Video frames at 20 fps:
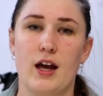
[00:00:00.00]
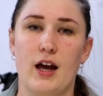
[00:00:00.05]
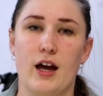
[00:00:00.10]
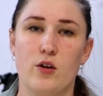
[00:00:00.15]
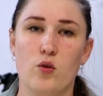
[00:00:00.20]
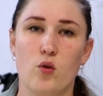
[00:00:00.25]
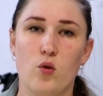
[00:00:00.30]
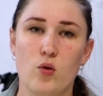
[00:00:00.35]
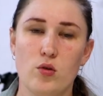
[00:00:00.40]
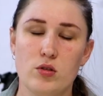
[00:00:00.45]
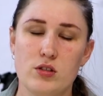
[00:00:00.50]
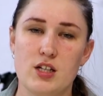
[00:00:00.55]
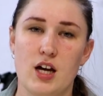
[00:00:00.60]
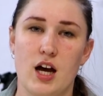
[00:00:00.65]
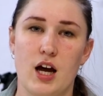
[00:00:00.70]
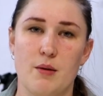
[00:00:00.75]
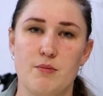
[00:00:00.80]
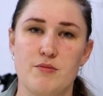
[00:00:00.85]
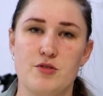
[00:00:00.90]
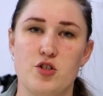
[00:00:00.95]
At all
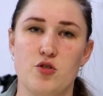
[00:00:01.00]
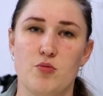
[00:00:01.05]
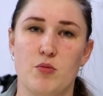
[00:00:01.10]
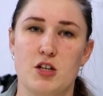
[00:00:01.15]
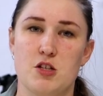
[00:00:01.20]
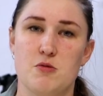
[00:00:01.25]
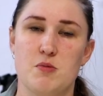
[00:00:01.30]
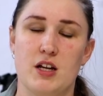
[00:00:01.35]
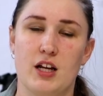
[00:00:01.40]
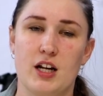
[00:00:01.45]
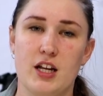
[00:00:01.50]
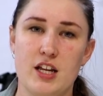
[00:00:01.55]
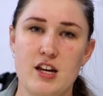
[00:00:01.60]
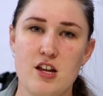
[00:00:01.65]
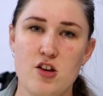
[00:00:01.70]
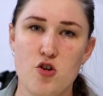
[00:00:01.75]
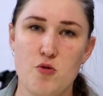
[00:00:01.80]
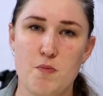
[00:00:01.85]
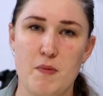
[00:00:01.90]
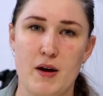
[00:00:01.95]
times, you must be cleaning your